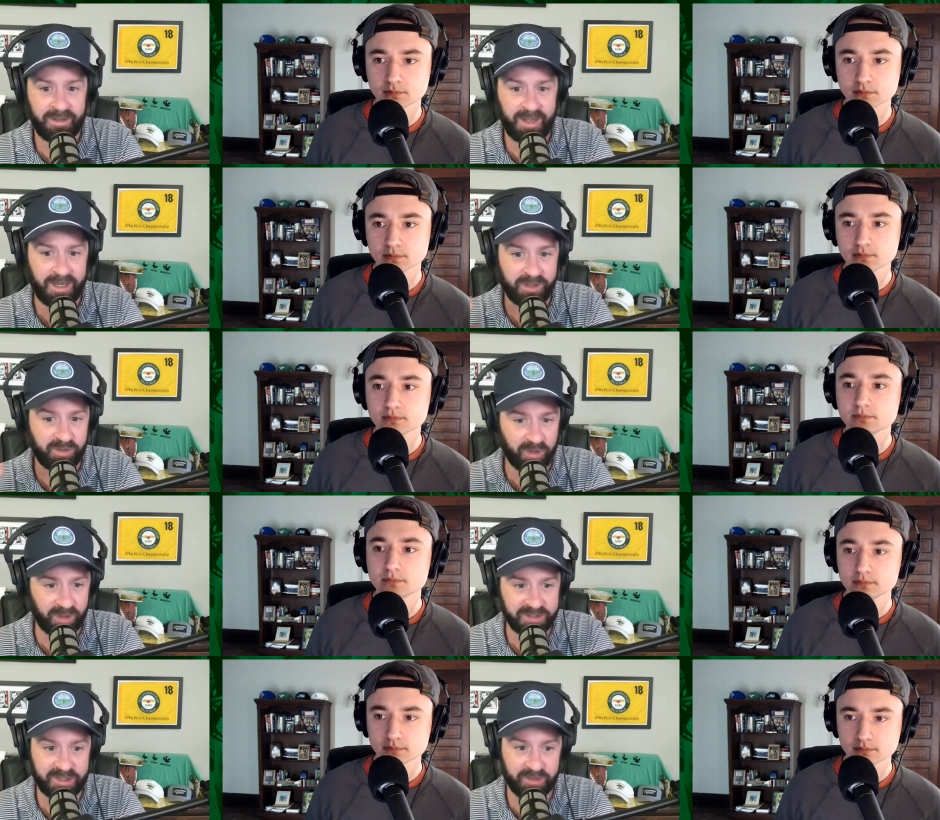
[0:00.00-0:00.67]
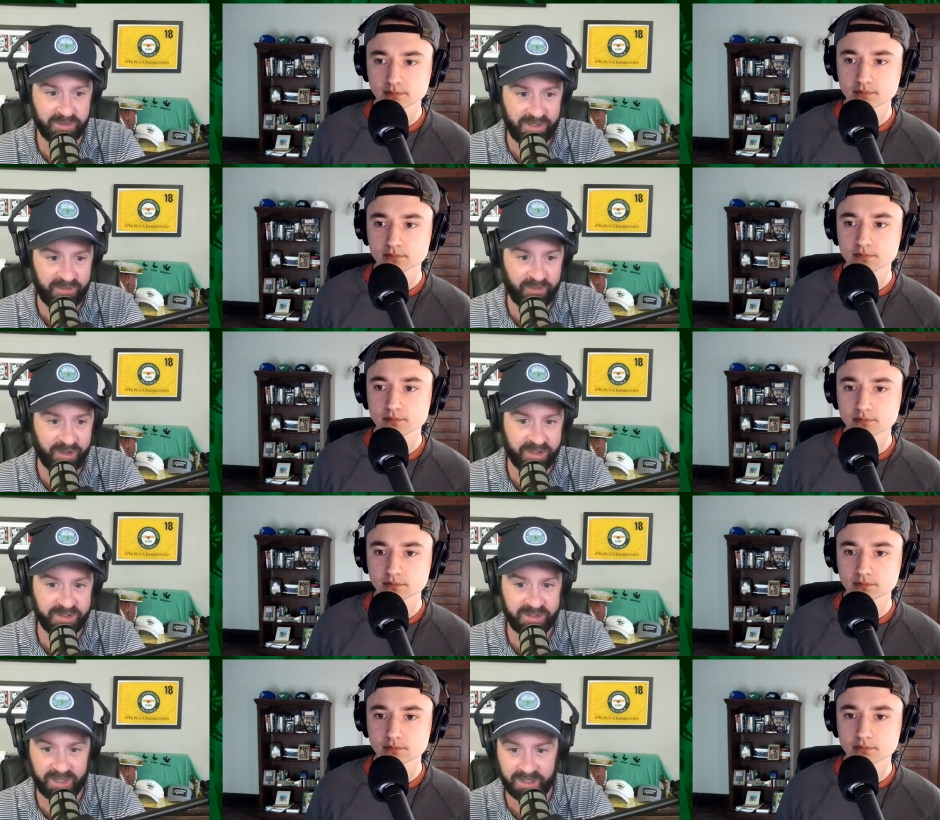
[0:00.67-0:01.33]
Speaker 1: I trust their
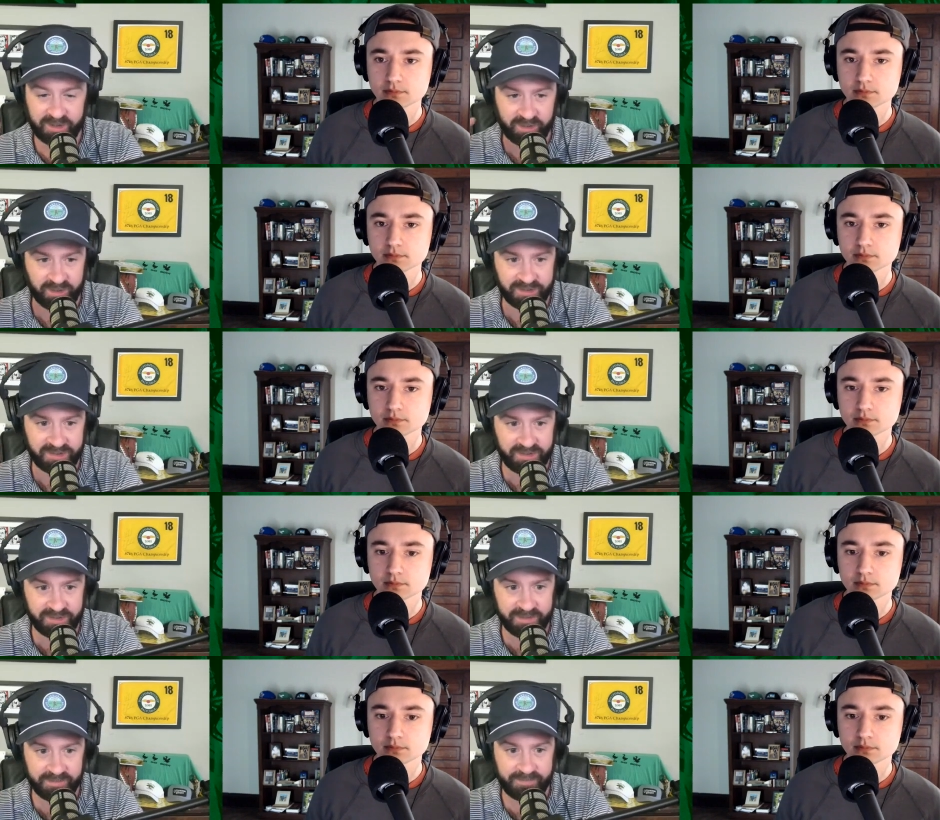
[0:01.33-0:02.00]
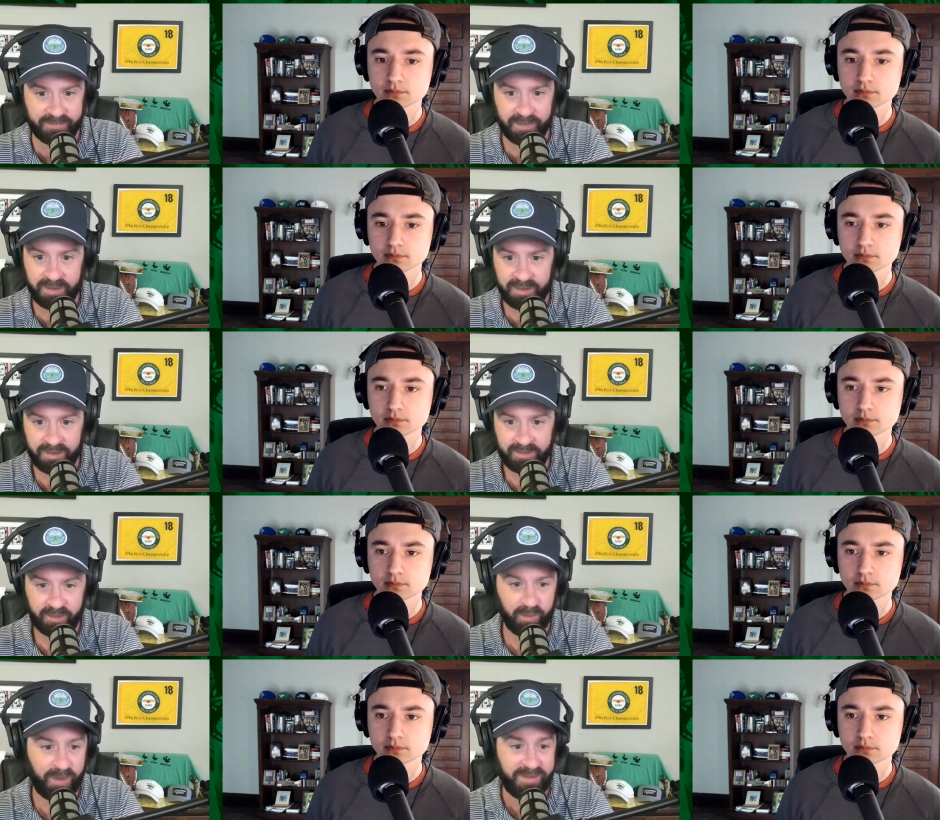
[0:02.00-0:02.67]
defense. I trust the
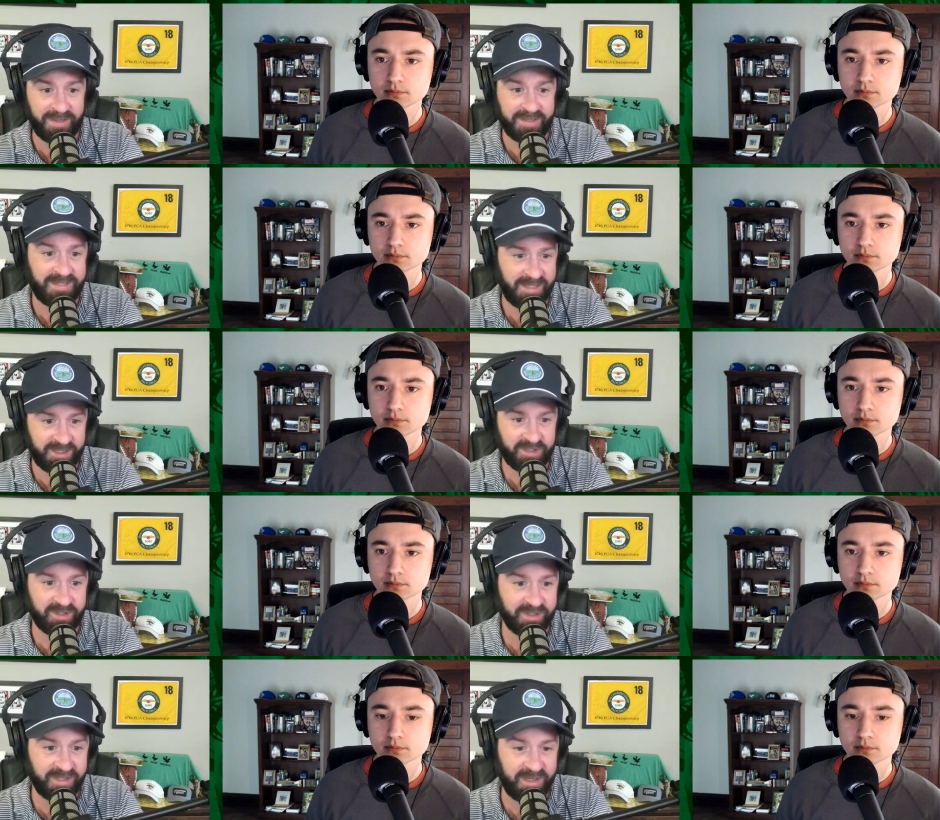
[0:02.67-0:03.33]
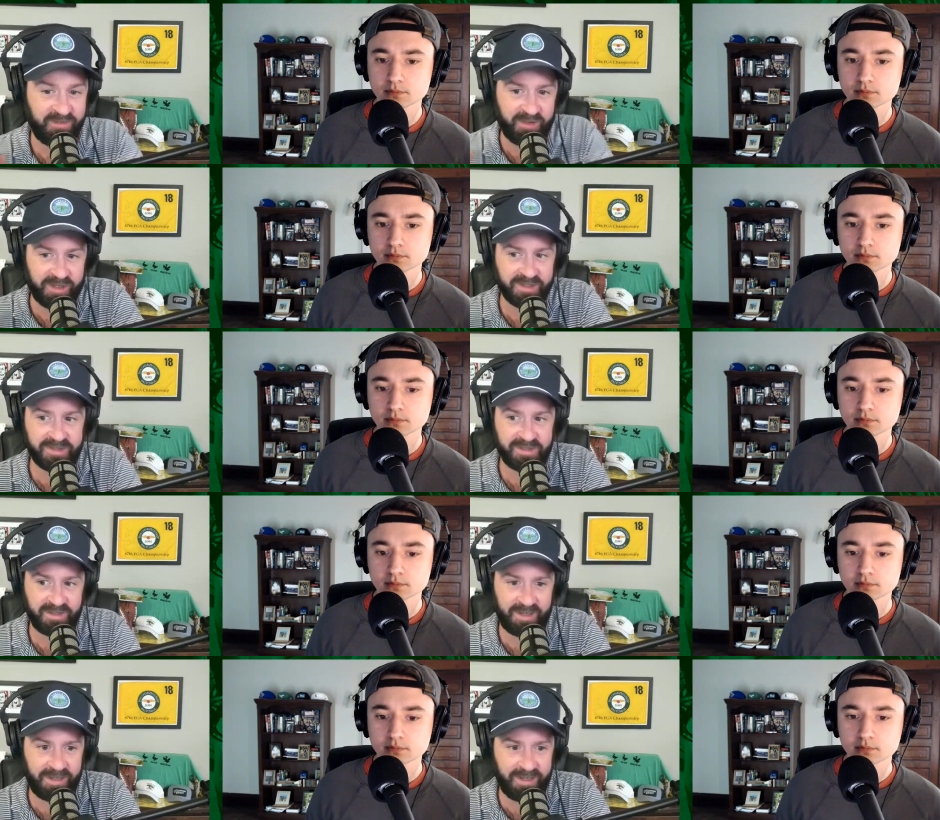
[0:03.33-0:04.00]
the way they teach the
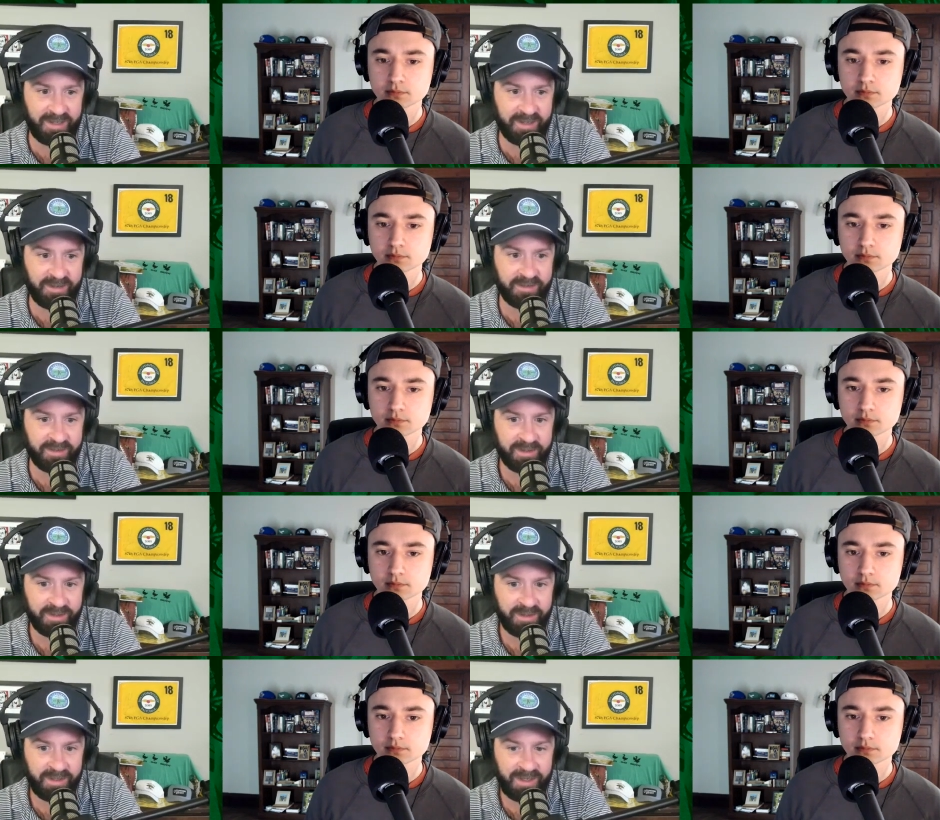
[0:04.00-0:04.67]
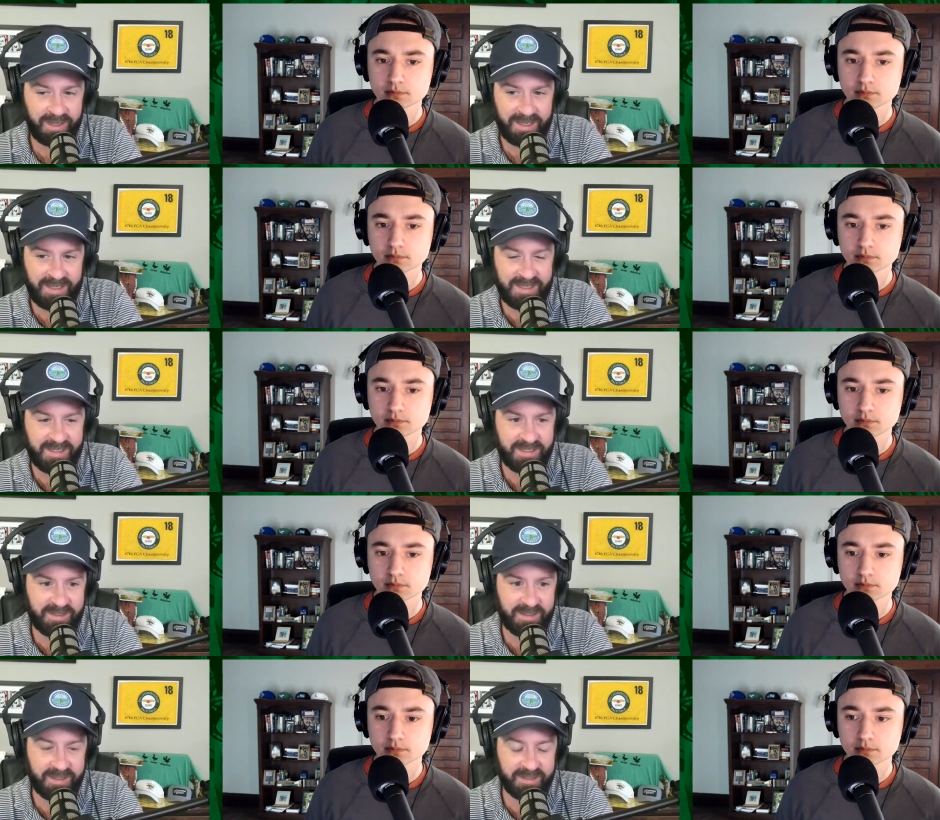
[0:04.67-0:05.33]
defense, and
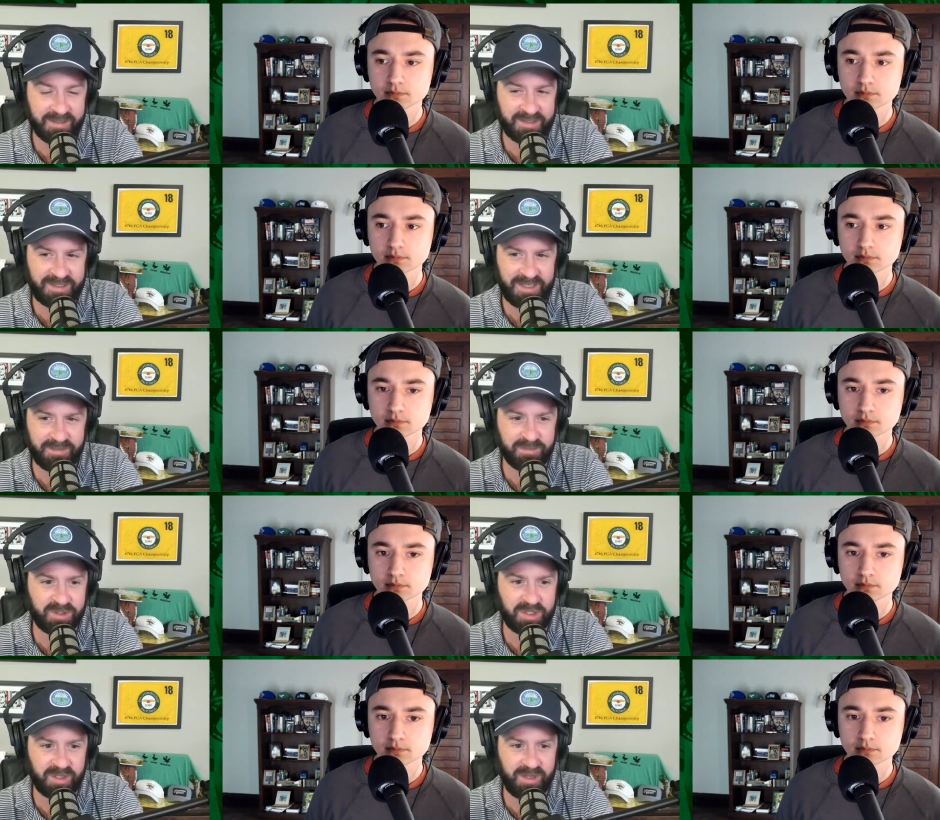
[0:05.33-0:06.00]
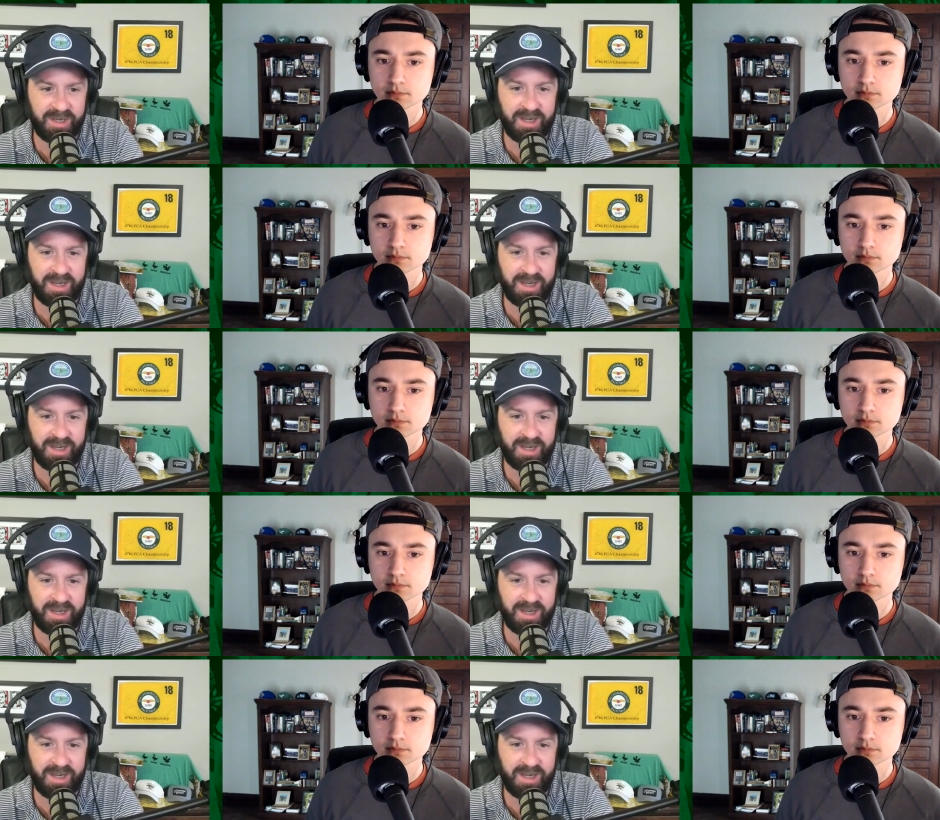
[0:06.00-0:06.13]
he seems